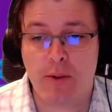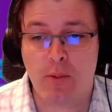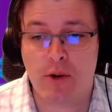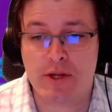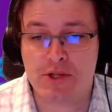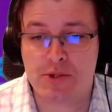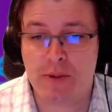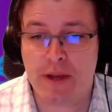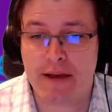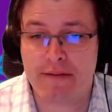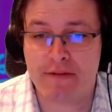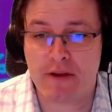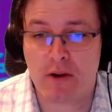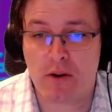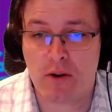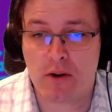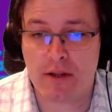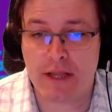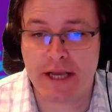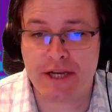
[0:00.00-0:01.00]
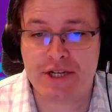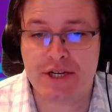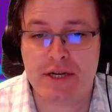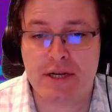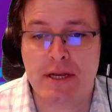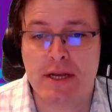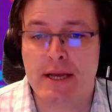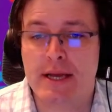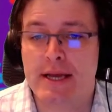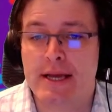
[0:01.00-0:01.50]
Once we have the
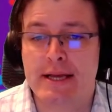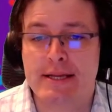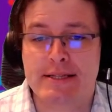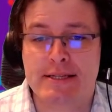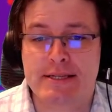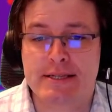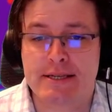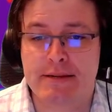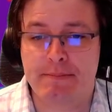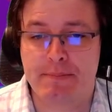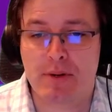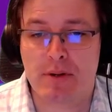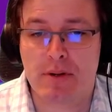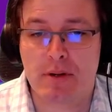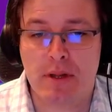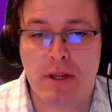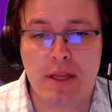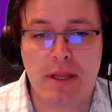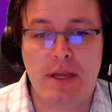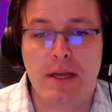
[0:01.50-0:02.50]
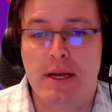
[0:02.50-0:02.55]
correlation, it's a simple